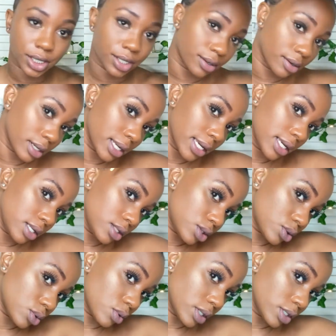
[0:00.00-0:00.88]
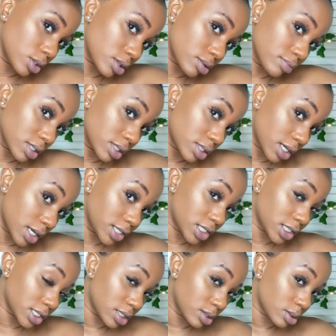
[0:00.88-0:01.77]
hairline. So I just massage
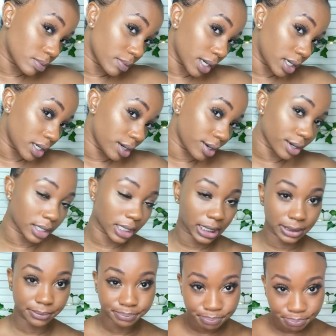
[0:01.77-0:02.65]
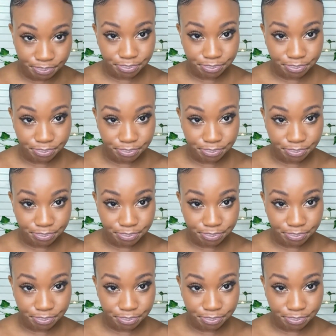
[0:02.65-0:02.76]
it into my hairline,